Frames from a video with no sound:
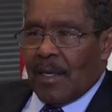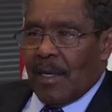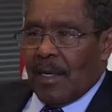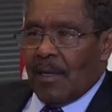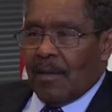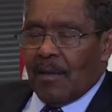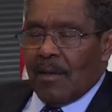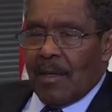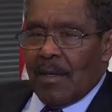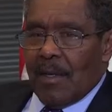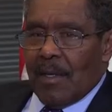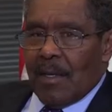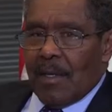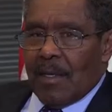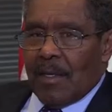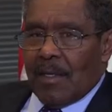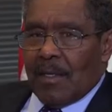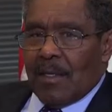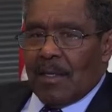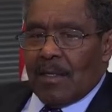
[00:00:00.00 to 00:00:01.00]
that
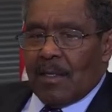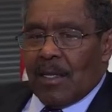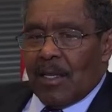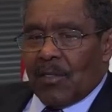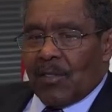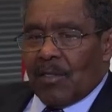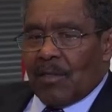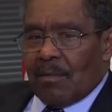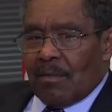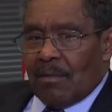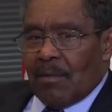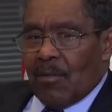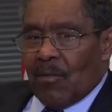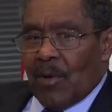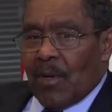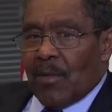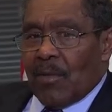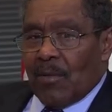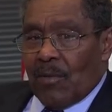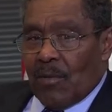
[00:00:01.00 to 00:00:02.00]
just
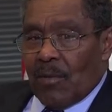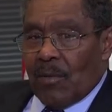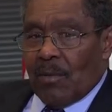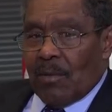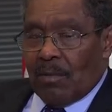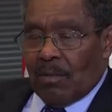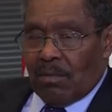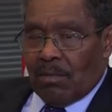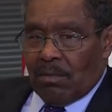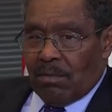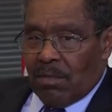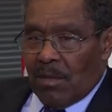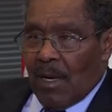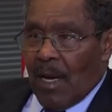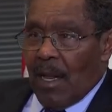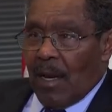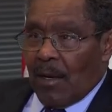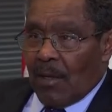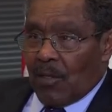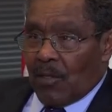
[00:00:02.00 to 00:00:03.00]
went through
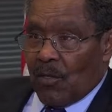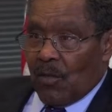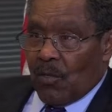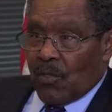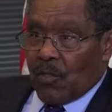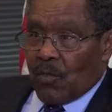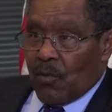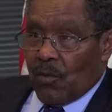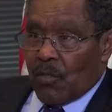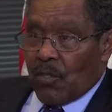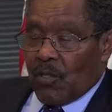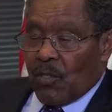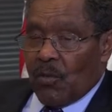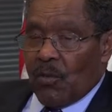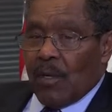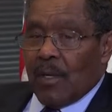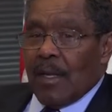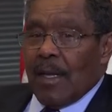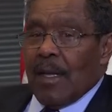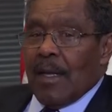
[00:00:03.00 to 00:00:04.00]
college, law school, and
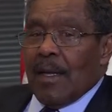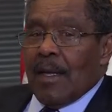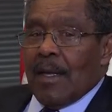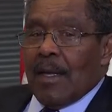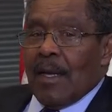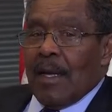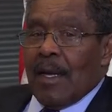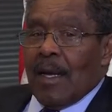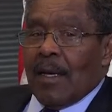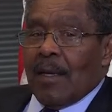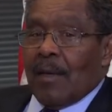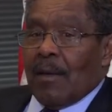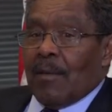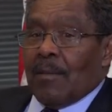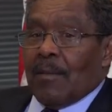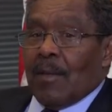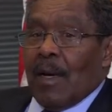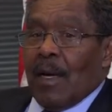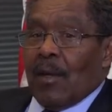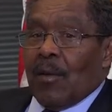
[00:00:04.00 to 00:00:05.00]
so on.
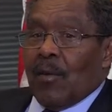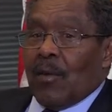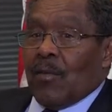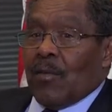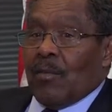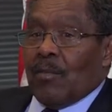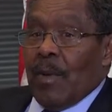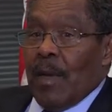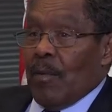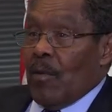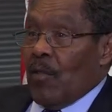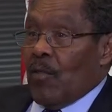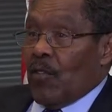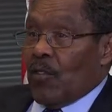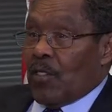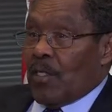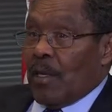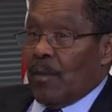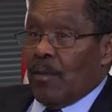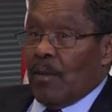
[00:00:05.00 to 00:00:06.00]
I look maybe
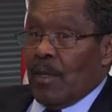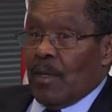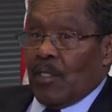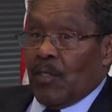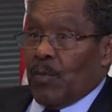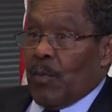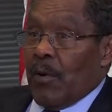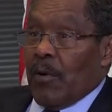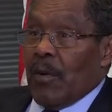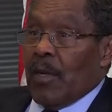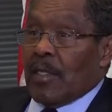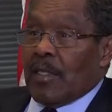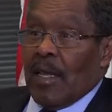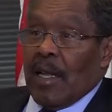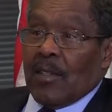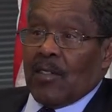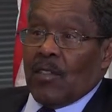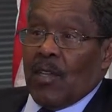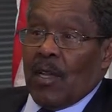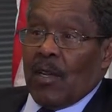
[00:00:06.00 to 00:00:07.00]
for some experience
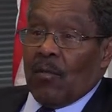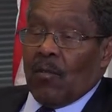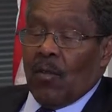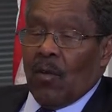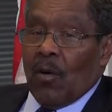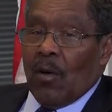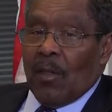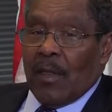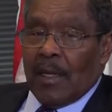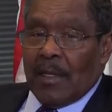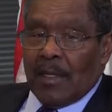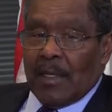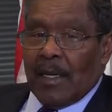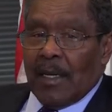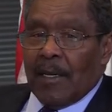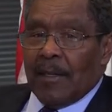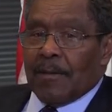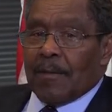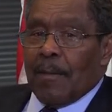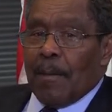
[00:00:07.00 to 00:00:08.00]
outside of law,
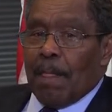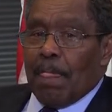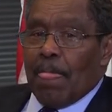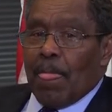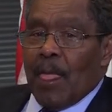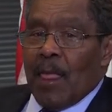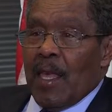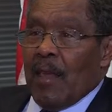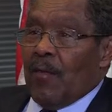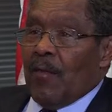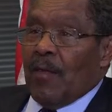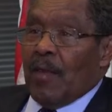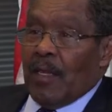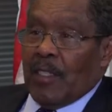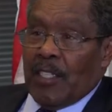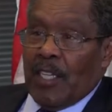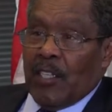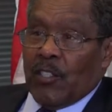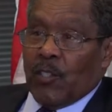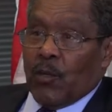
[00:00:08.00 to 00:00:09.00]
that if
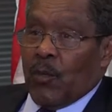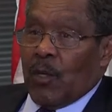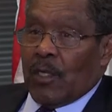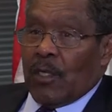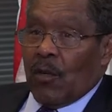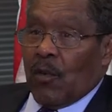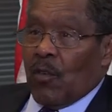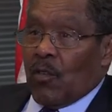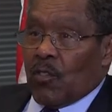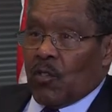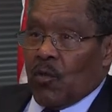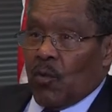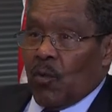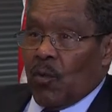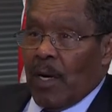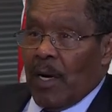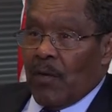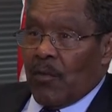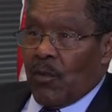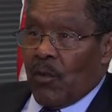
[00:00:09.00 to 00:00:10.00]
a teacher went to law
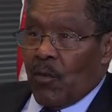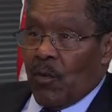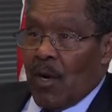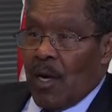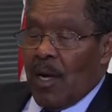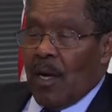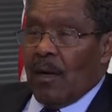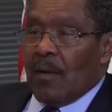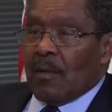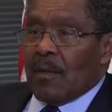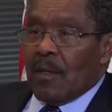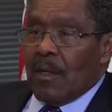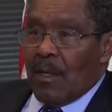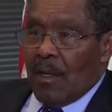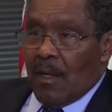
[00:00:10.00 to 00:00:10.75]
school after a while,